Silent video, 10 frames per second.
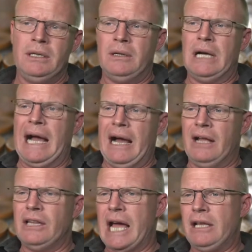
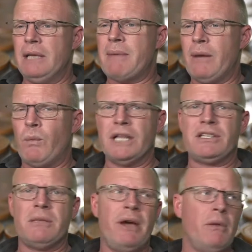locally made ones, the
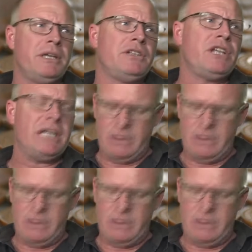Melbourne and Sydney